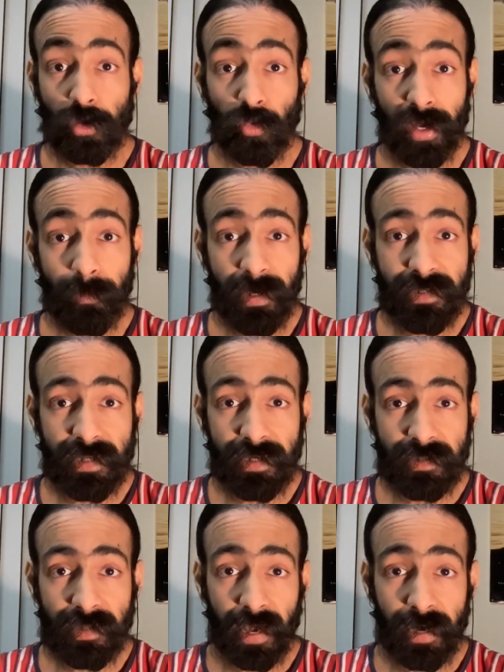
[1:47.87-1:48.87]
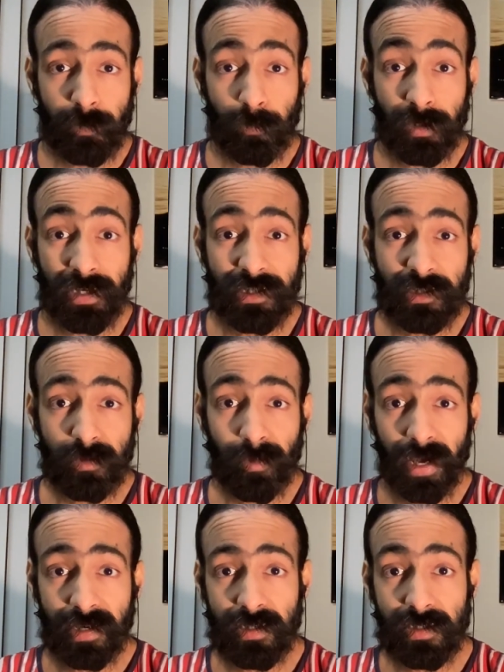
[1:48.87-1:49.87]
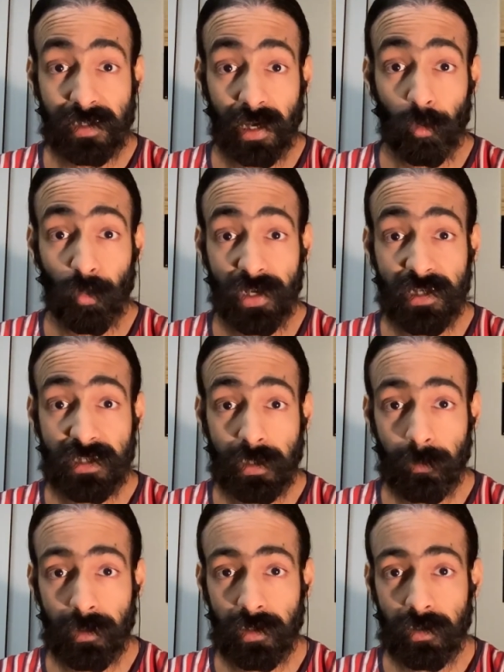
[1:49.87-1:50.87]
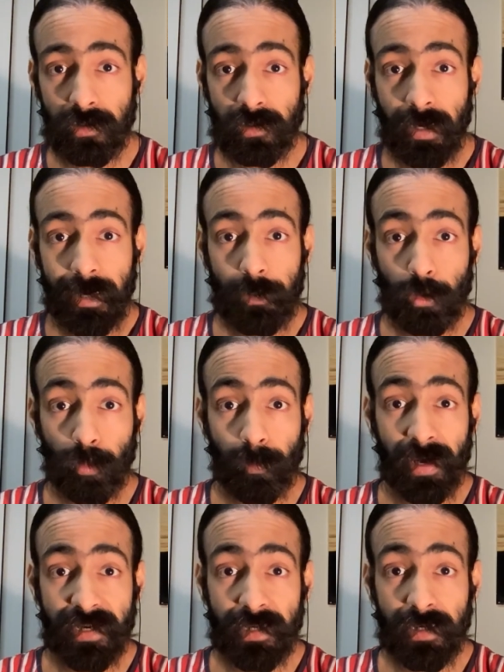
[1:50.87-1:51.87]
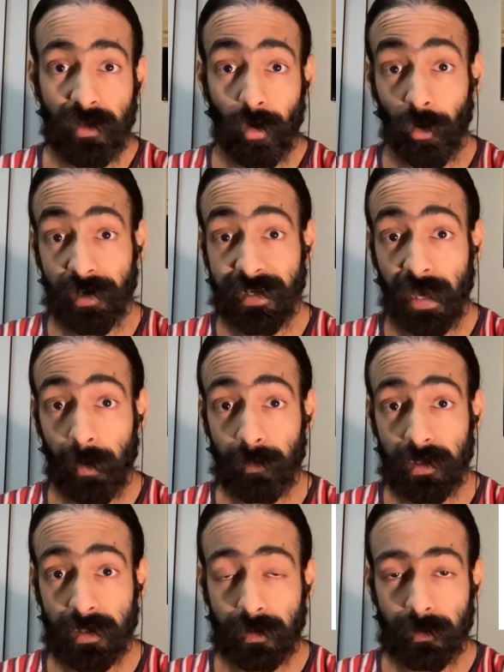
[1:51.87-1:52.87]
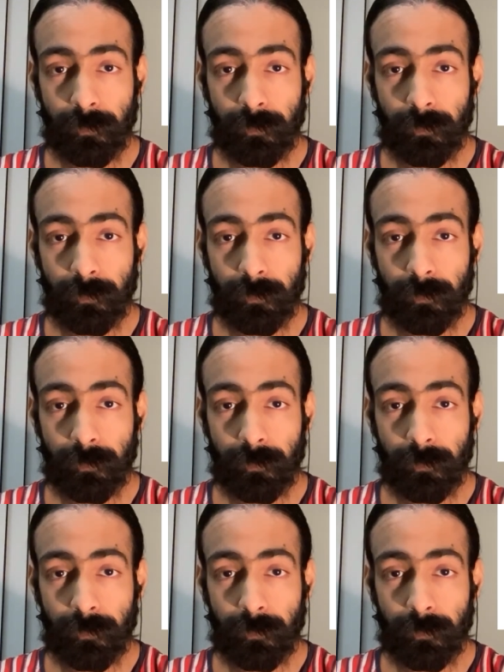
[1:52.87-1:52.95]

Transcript: one might think that prediction markets are very similar to betting or gambling.